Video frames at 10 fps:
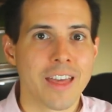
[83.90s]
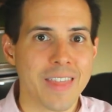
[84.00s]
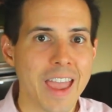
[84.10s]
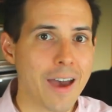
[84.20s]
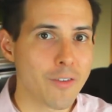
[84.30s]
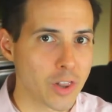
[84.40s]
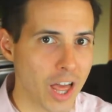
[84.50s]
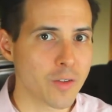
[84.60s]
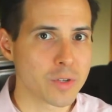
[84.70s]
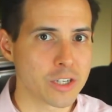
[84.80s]
they have a
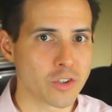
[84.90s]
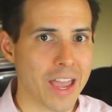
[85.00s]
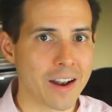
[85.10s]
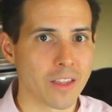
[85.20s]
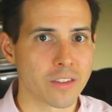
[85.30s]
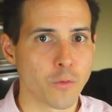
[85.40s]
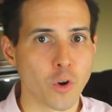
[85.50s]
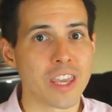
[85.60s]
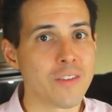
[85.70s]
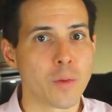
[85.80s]
lot of potential catalysts for
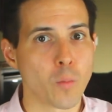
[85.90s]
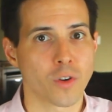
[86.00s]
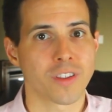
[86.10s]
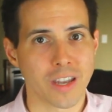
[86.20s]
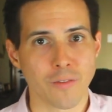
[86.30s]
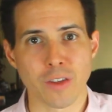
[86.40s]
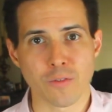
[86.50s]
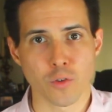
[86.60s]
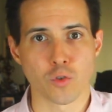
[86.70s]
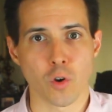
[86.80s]
even more significant
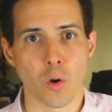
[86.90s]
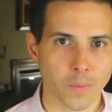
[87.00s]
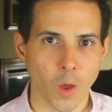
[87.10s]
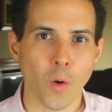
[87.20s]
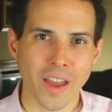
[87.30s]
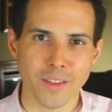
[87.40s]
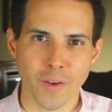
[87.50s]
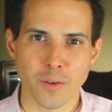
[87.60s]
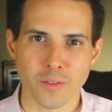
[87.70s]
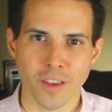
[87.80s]
future growth. Oh, and the
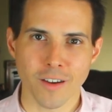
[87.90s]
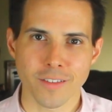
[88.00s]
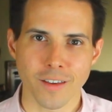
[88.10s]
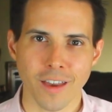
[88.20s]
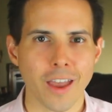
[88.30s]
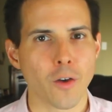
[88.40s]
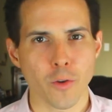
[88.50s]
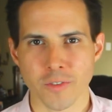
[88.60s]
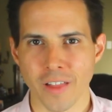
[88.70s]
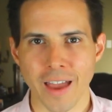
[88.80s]
founders, Larry and Sergey, although
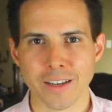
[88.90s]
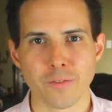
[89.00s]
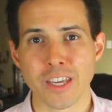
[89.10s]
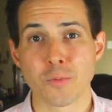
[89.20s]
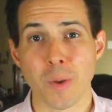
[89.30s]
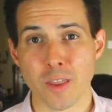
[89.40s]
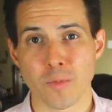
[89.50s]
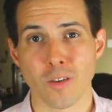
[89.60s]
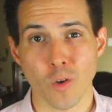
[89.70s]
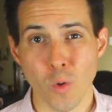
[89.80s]
still active, each pay
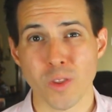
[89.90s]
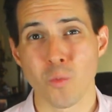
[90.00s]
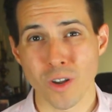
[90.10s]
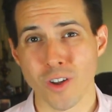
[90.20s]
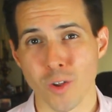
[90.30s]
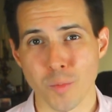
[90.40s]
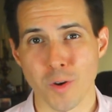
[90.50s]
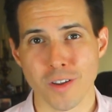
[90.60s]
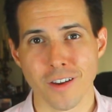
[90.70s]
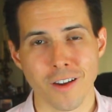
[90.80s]
themselves only $1 per
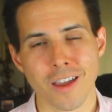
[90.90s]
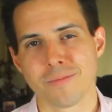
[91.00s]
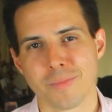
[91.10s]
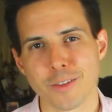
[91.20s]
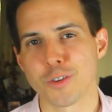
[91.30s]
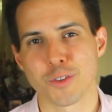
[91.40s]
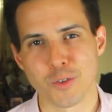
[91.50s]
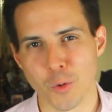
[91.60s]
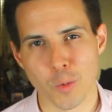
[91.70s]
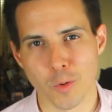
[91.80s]
year, and that's just
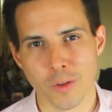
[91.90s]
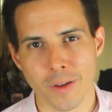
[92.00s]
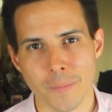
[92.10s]
adorable.